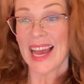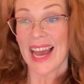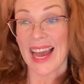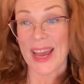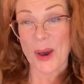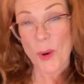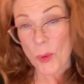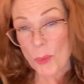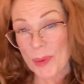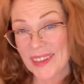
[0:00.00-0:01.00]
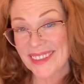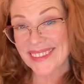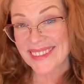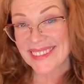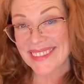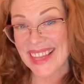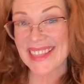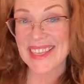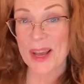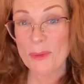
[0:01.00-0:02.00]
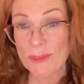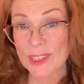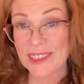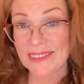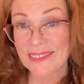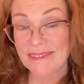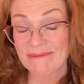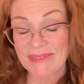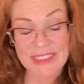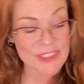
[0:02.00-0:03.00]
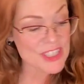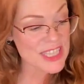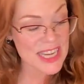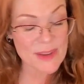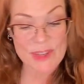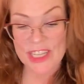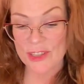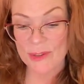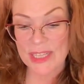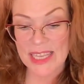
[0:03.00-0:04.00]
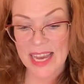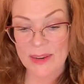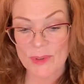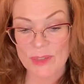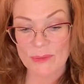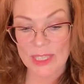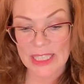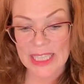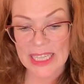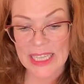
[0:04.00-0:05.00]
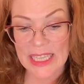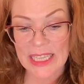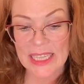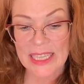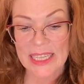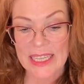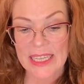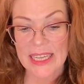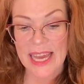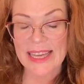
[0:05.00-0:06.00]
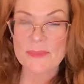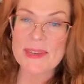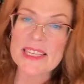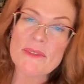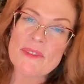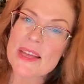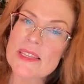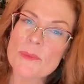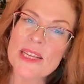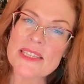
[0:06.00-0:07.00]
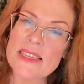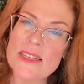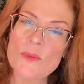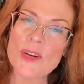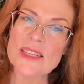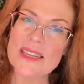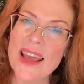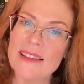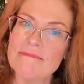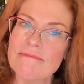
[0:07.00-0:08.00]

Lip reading: I hope that's helpful. The first thing I would do is I would really ask myself if that's a place I still want to stay.